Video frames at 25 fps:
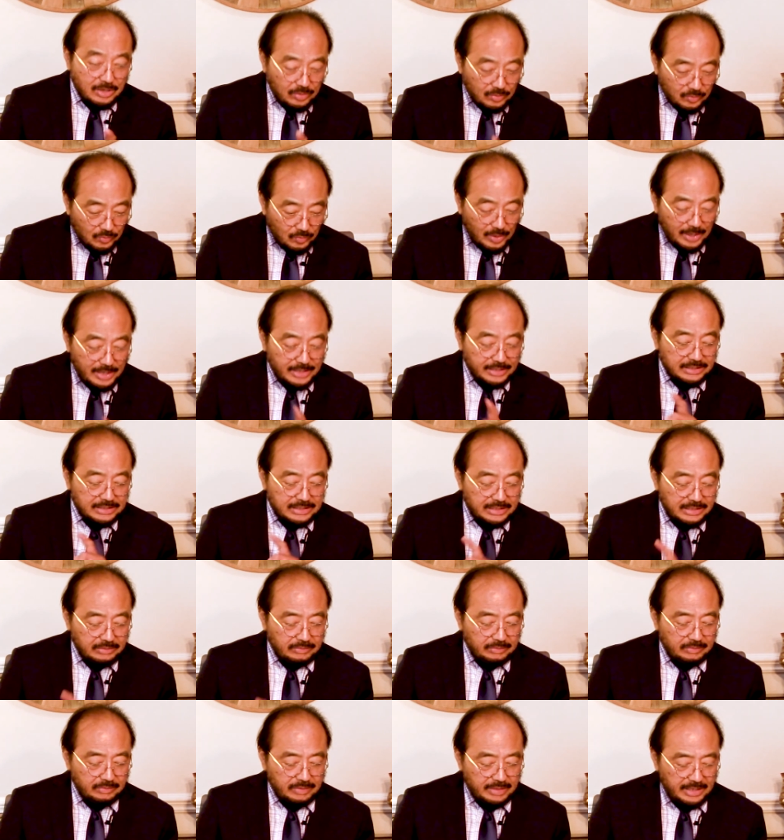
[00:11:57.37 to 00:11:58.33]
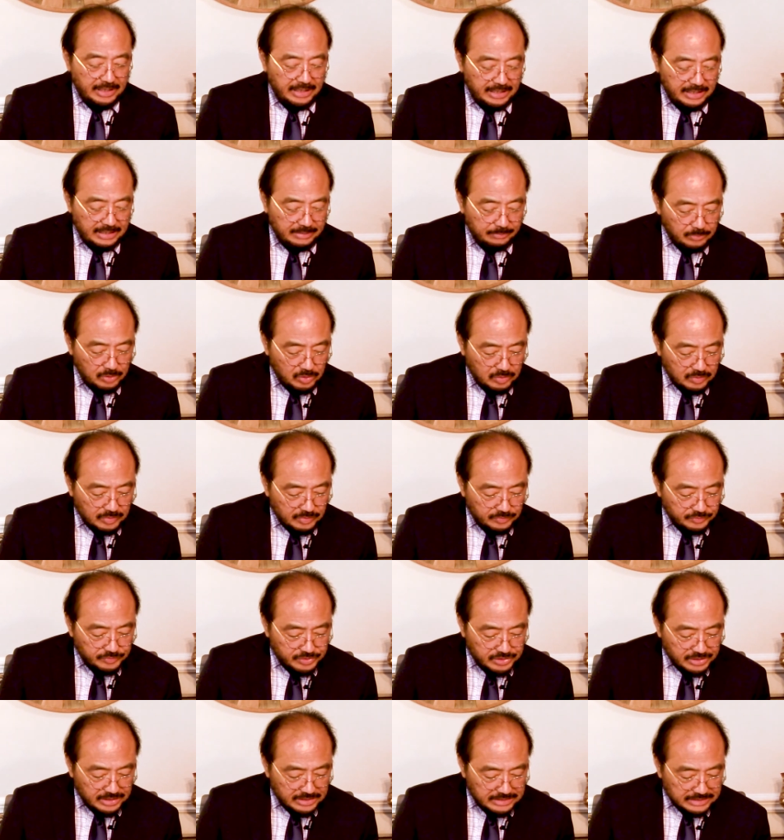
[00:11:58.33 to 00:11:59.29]
right there in the book of
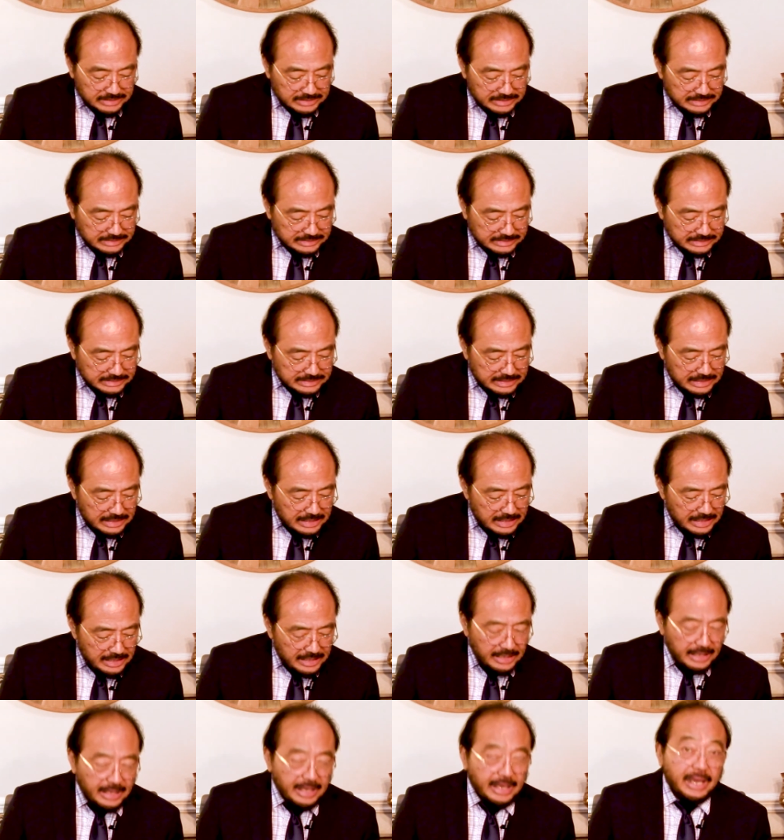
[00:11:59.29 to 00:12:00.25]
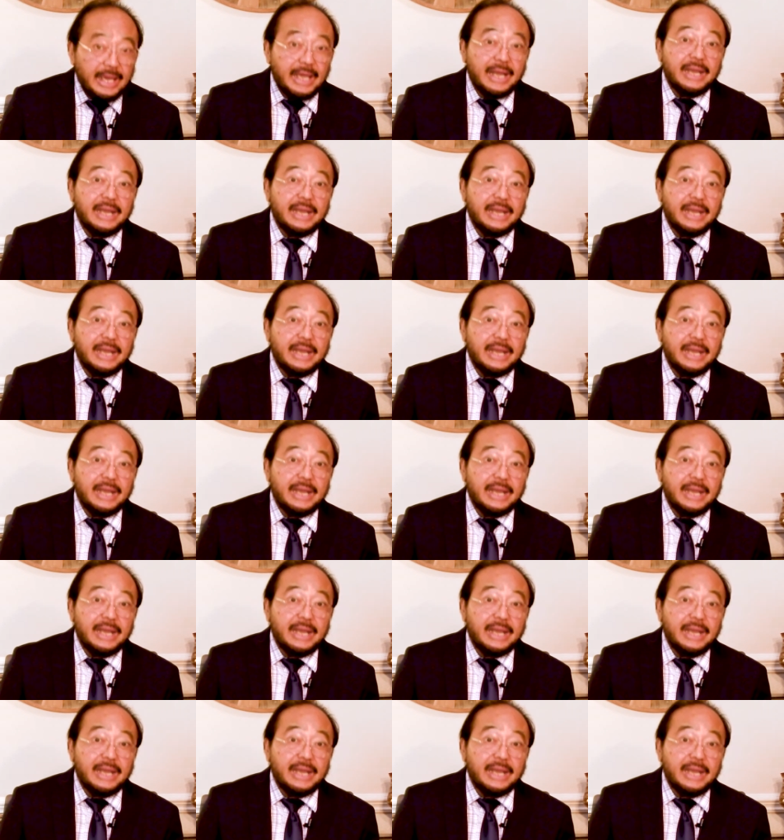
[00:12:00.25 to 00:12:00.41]
Genesis. And a